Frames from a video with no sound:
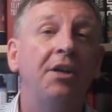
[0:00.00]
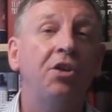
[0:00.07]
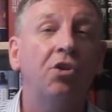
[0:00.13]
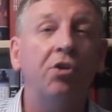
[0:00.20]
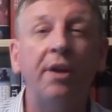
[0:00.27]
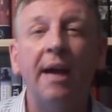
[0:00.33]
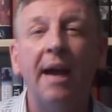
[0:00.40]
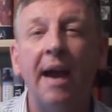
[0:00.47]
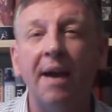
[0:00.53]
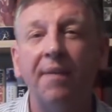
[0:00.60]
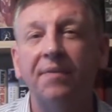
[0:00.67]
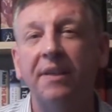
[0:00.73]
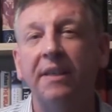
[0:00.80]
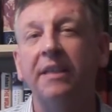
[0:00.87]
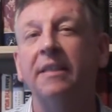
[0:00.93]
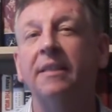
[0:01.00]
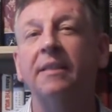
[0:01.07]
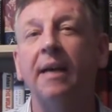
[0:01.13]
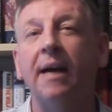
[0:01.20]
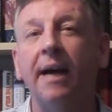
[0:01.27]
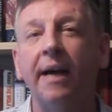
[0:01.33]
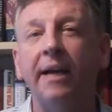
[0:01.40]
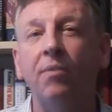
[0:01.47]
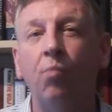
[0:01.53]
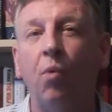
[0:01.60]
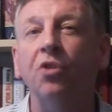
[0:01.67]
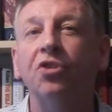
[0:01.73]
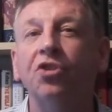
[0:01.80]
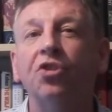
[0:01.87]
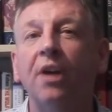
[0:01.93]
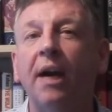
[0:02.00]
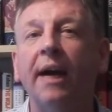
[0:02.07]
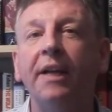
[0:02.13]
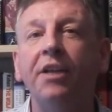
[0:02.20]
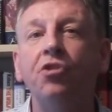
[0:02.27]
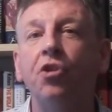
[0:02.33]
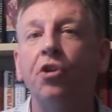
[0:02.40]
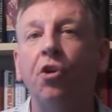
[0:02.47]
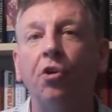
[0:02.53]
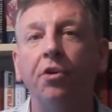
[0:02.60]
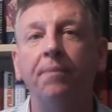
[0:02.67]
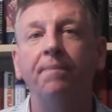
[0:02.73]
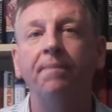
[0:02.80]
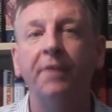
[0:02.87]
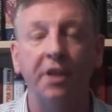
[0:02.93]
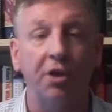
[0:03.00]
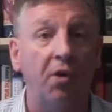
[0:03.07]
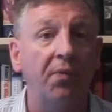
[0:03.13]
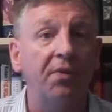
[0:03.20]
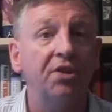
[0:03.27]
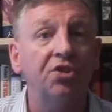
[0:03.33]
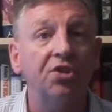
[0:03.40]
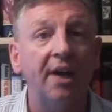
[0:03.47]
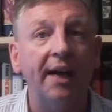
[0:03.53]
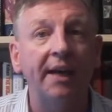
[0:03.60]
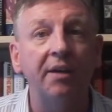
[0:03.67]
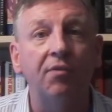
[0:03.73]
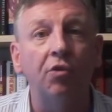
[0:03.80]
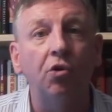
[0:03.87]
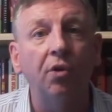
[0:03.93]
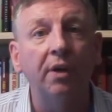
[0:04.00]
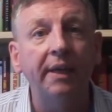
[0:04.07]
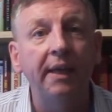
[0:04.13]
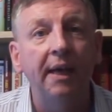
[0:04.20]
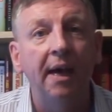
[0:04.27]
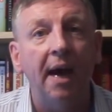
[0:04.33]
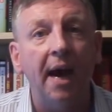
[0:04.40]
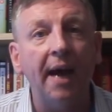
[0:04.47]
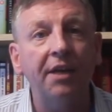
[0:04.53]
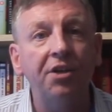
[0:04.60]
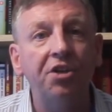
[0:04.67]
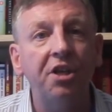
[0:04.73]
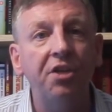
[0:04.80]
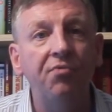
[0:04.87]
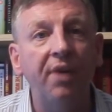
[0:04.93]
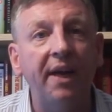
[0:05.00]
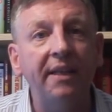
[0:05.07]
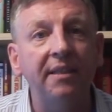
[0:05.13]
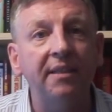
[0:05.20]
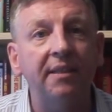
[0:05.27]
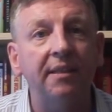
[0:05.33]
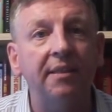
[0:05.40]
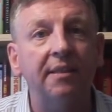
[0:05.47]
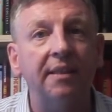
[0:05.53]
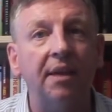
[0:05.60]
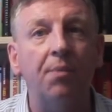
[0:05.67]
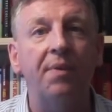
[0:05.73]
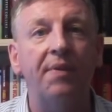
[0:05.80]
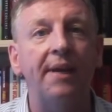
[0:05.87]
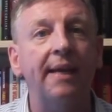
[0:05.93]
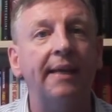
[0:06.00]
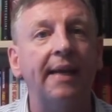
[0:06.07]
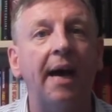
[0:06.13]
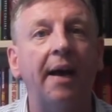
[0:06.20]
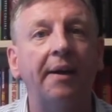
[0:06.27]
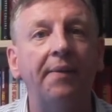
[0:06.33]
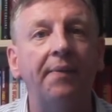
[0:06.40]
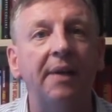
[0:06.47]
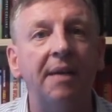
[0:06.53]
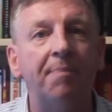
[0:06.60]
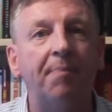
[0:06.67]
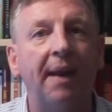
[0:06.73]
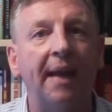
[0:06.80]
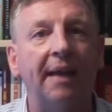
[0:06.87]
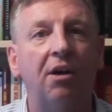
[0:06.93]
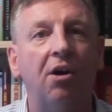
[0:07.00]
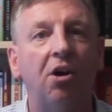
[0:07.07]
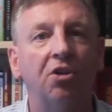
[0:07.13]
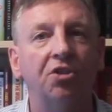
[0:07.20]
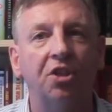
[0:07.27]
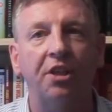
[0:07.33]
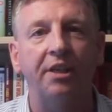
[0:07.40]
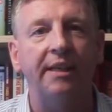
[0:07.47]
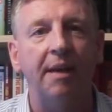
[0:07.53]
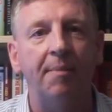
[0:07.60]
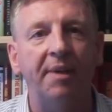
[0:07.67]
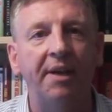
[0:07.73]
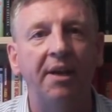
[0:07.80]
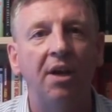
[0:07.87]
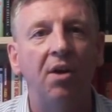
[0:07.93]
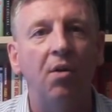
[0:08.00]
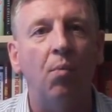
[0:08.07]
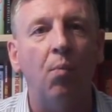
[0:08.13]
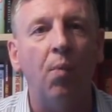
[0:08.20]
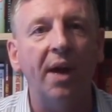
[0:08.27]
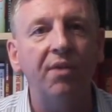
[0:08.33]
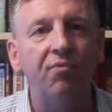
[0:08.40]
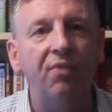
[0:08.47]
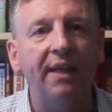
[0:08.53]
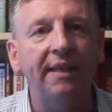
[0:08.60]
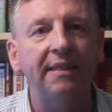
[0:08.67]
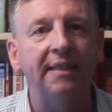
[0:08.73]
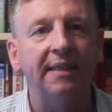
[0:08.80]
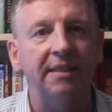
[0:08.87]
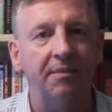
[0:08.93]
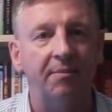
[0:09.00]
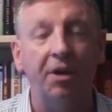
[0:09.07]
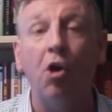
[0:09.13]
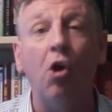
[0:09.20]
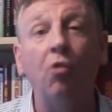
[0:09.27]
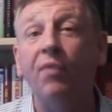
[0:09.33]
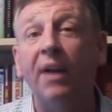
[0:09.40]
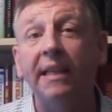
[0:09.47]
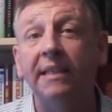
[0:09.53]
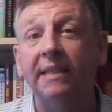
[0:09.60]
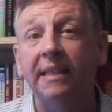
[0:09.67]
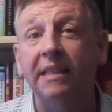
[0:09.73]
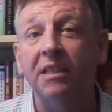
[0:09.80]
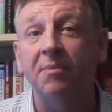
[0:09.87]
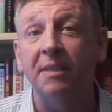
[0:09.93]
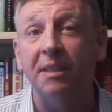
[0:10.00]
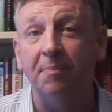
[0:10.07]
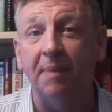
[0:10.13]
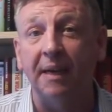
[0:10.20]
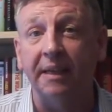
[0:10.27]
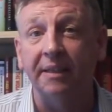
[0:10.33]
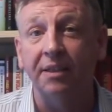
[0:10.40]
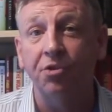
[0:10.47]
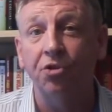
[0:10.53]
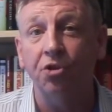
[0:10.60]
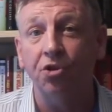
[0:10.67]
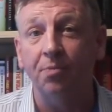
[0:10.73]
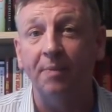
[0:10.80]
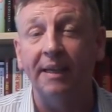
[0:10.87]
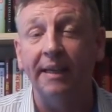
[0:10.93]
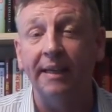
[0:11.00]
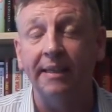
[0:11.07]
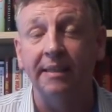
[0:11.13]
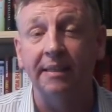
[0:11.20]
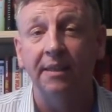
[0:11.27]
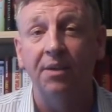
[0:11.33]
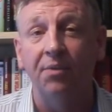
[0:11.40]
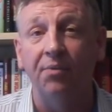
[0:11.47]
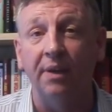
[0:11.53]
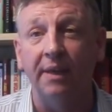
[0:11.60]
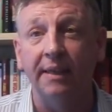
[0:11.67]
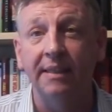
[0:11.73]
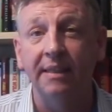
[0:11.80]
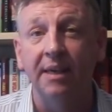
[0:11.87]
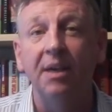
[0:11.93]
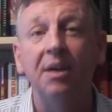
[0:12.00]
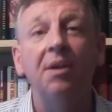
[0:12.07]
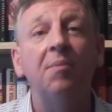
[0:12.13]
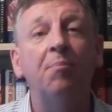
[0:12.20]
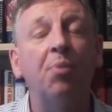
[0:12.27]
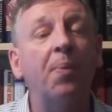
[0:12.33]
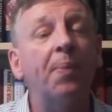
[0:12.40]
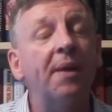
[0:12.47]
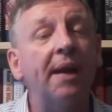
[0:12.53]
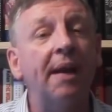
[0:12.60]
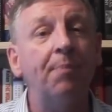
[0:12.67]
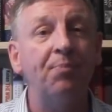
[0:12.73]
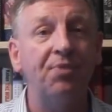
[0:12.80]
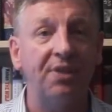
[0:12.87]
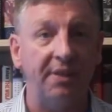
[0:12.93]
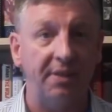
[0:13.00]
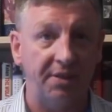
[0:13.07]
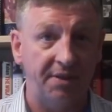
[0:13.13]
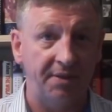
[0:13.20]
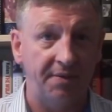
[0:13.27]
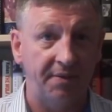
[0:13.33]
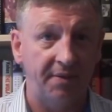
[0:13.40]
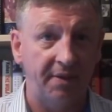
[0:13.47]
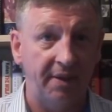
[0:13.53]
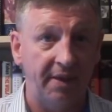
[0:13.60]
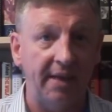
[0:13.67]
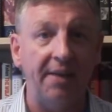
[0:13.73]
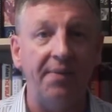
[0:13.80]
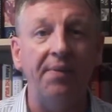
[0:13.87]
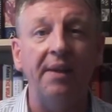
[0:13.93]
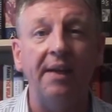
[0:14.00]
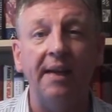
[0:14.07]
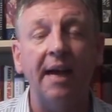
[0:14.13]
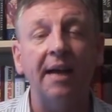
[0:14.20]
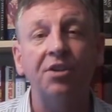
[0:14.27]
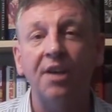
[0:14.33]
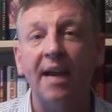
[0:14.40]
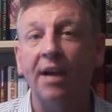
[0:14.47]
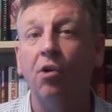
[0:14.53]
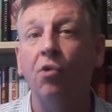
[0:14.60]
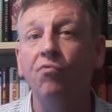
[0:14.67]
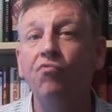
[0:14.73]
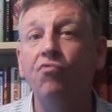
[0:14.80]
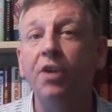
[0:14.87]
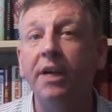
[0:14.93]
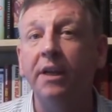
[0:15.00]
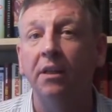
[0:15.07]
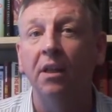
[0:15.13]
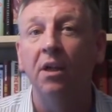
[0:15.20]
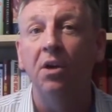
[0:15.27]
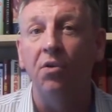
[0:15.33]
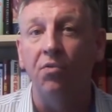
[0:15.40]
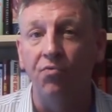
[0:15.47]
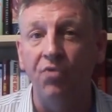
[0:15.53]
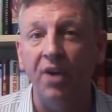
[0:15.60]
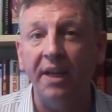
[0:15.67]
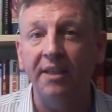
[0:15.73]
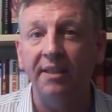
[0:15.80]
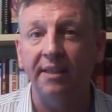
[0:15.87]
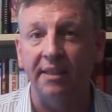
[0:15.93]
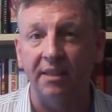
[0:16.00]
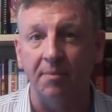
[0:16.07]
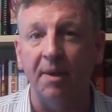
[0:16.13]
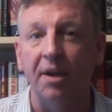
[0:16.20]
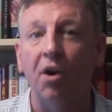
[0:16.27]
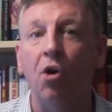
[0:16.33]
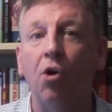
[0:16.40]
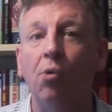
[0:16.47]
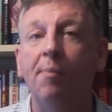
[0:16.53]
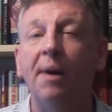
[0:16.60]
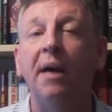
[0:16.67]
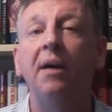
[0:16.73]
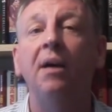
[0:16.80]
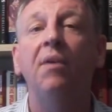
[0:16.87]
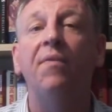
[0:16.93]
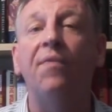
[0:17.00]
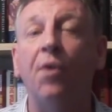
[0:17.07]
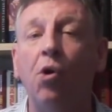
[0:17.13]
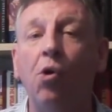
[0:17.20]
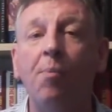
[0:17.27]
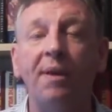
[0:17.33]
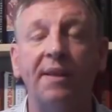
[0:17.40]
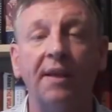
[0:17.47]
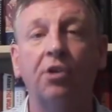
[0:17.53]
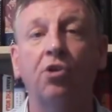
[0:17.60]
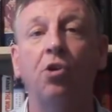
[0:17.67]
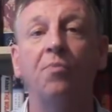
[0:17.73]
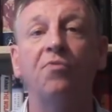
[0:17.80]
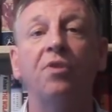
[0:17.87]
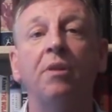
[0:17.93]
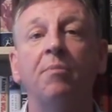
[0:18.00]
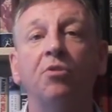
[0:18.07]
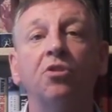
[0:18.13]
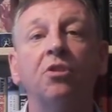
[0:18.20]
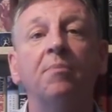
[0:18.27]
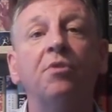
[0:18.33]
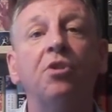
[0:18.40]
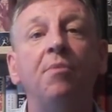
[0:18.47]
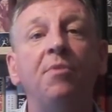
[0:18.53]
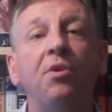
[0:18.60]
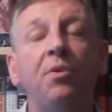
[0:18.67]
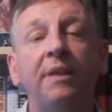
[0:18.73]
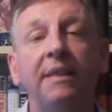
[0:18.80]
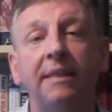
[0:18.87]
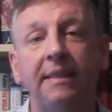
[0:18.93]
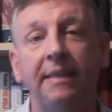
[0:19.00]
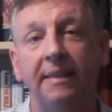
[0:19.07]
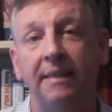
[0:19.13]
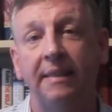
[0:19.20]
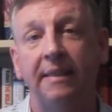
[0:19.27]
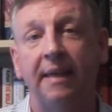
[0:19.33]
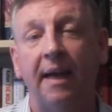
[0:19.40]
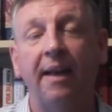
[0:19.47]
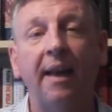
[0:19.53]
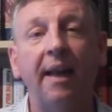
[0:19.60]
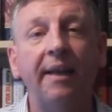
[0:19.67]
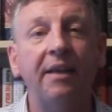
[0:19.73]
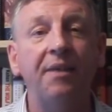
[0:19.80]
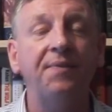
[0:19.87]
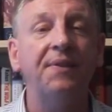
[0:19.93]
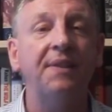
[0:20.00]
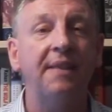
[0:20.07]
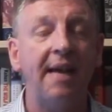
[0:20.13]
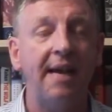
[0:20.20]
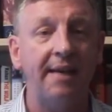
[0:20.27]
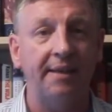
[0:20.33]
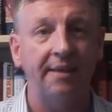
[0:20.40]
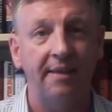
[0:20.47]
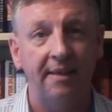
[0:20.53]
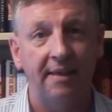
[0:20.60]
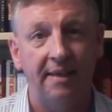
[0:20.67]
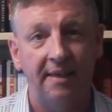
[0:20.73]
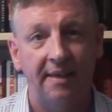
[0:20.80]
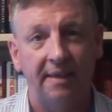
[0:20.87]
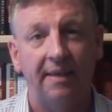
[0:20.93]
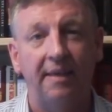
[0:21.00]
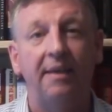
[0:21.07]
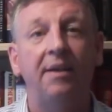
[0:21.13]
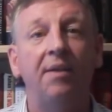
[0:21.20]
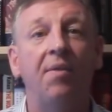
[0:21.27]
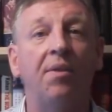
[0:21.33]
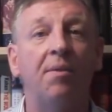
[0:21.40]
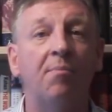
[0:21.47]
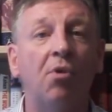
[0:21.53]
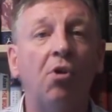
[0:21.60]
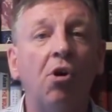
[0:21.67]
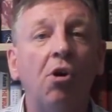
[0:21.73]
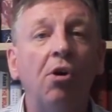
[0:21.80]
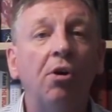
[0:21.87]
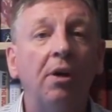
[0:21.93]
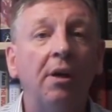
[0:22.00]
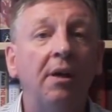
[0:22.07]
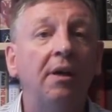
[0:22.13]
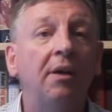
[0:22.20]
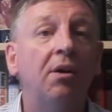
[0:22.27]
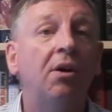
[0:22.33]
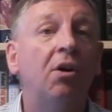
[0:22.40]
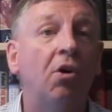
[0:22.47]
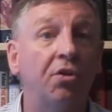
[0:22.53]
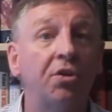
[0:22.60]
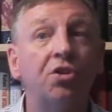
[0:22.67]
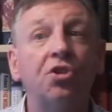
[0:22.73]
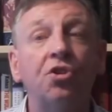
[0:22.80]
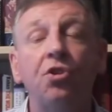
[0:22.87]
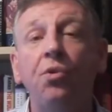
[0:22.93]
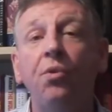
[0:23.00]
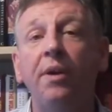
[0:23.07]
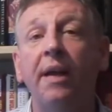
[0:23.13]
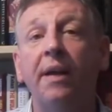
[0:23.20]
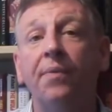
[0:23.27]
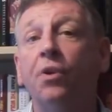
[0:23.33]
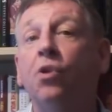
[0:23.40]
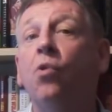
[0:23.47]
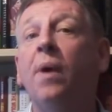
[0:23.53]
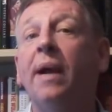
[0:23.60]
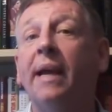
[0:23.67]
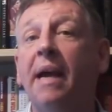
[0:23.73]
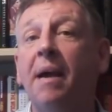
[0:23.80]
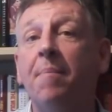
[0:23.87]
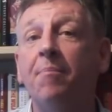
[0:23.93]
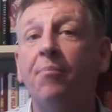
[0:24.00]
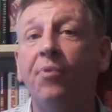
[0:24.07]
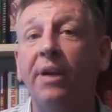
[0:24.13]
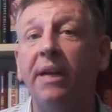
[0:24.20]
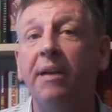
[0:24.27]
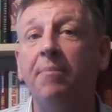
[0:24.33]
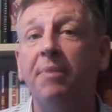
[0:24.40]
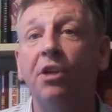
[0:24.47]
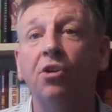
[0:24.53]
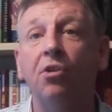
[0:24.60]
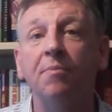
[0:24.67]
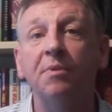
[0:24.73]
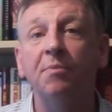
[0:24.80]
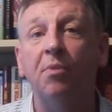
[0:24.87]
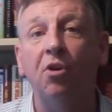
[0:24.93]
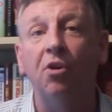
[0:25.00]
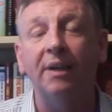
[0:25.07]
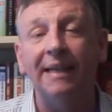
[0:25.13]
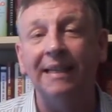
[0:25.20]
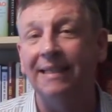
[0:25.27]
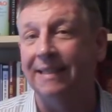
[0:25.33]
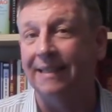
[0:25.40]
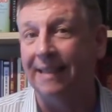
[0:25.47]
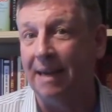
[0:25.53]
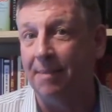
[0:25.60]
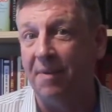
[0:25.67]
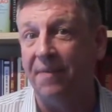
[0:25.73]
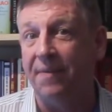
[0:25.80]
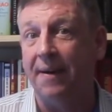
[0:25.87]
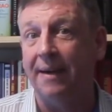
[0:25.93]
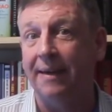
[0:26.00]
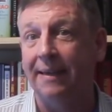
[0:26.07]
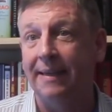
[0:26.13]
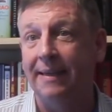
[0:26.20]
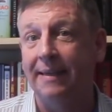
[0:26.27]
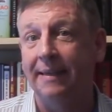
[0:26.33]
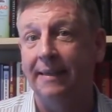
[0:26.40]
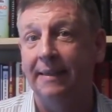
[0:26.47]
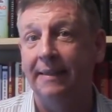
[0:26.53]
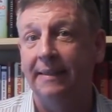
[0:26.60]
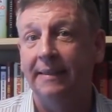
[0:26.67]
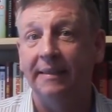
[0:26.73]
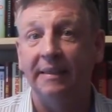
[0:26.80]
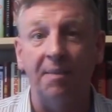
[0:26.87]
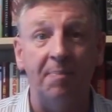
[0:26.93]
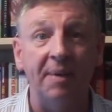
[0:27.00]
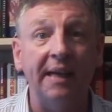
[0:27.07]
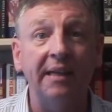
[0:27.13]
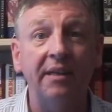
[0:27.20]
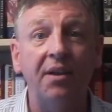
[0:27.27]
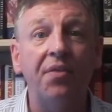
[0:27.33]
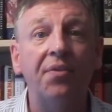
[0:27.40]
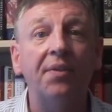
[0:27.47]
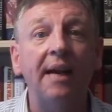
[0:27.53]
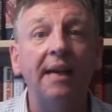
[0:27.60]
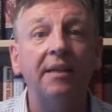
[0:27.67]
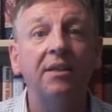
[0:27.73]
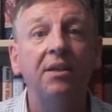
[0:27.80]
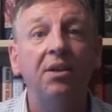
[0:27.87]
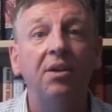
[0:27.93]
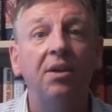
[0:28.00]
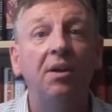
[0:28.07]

you're going to have to decide what side you're on. You're on the side of all the anti-racists that were there carrying their placards condemning white racism and all racism is bad. Trust me, it is, right? But they're absent in their attack on real racism and homophobia that comes from the Muslim community. And like I've said, the more or the sooner, the quicker Britain becomes more Islamified, the bigger the threat